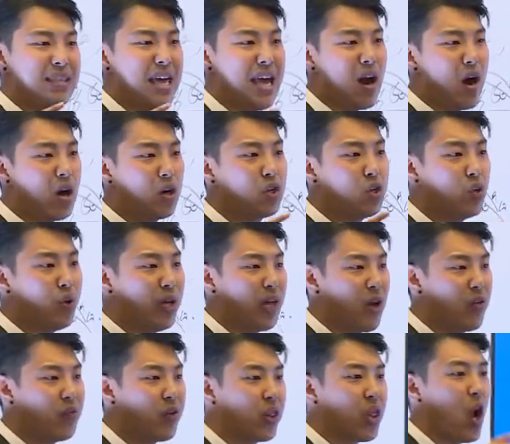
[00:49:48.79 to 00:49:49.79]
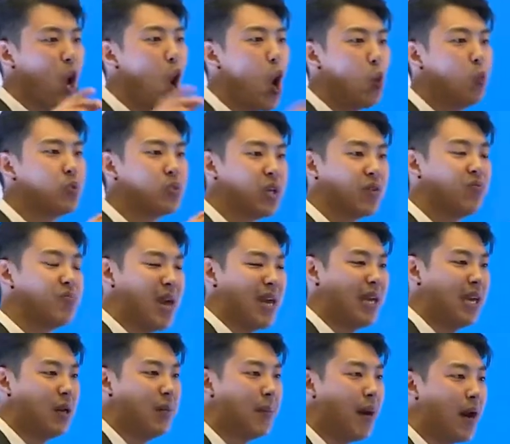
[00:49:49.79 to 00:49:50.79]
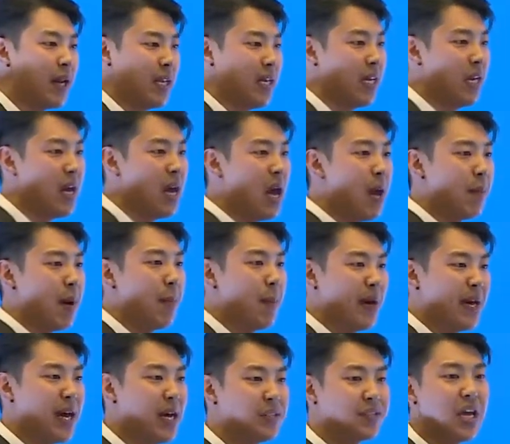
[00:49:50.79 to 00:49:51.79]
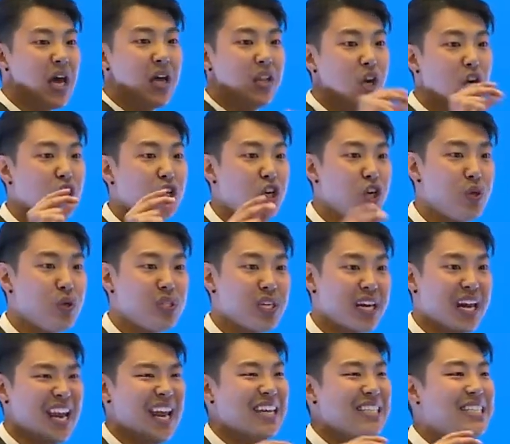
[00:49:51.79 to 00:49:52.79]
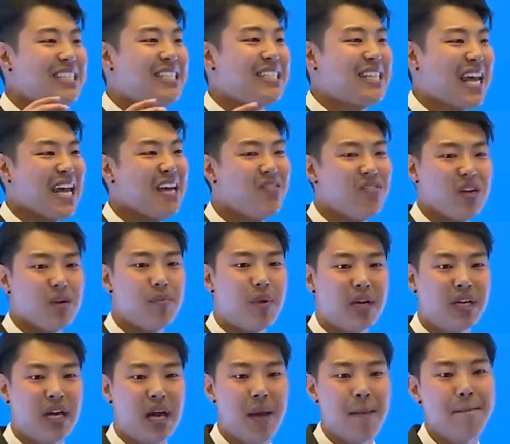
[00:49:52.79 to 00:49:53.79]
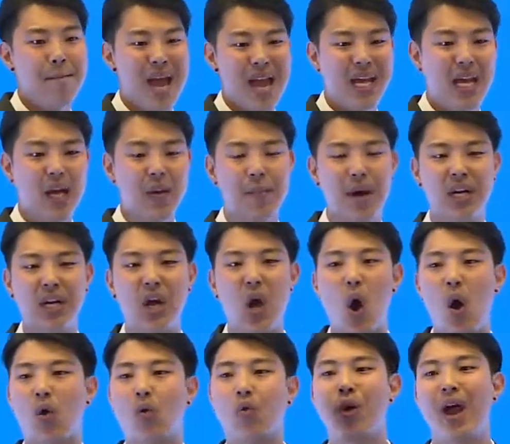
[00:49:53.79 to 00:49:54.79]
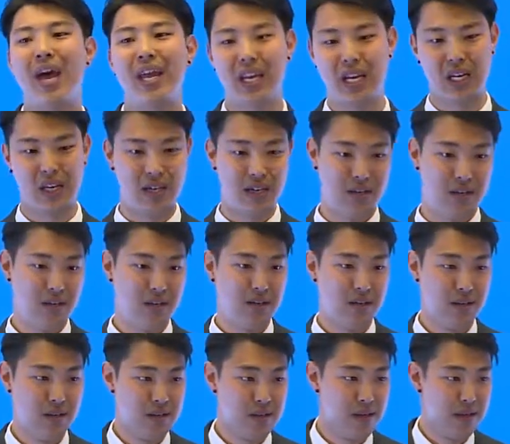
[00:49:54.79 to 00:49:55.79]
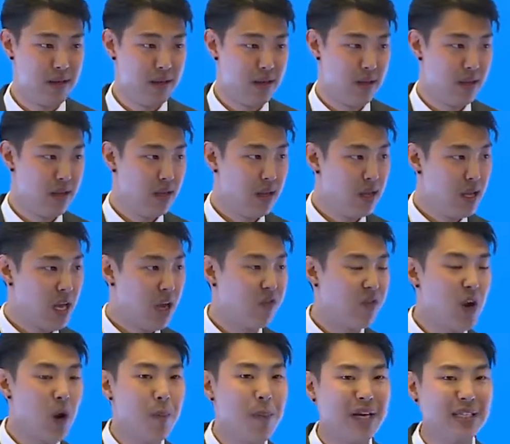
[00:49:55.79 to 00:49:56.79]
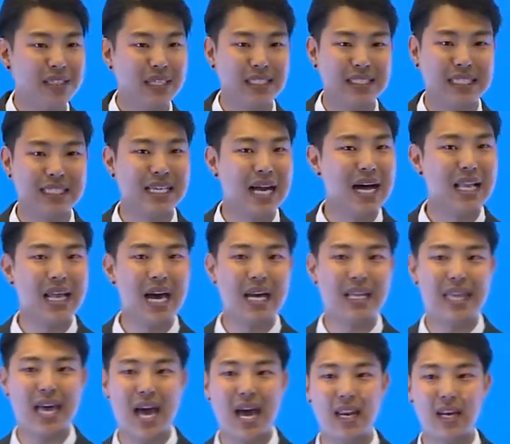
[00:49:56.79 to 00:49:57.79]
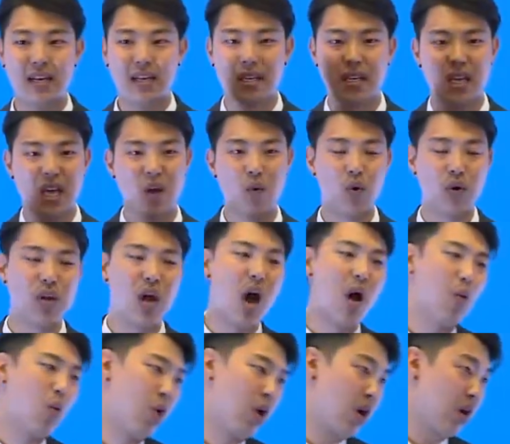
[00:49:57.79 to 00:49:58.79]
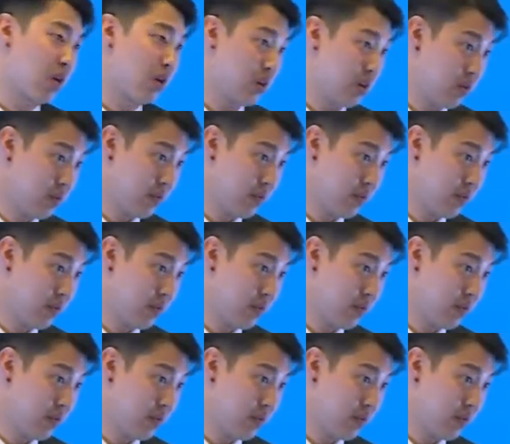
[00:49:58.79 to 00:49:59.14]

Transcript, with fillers: they are doing it for the hopes of making money, but because they're using it and saving money and making money already. If your business is not like that, it will not work.